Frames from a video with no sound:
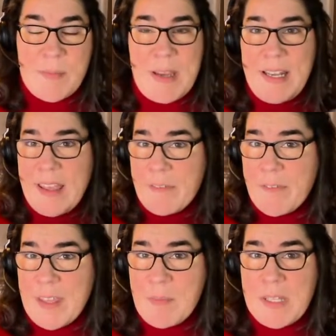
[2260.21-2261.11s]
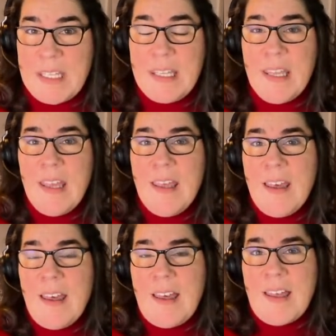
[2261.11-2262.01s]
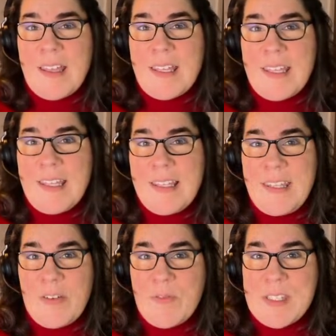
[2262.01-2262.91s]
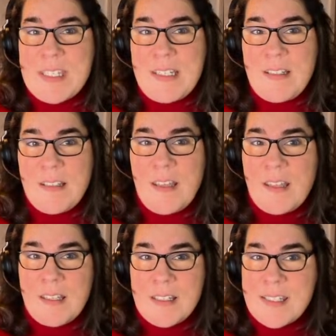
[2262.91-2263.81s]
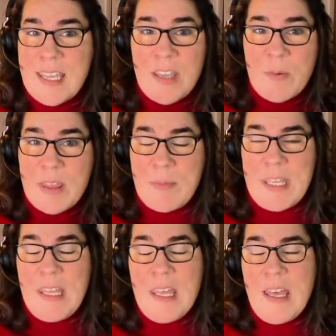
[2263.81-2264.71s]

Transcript: I might have family, visiting, staying with me.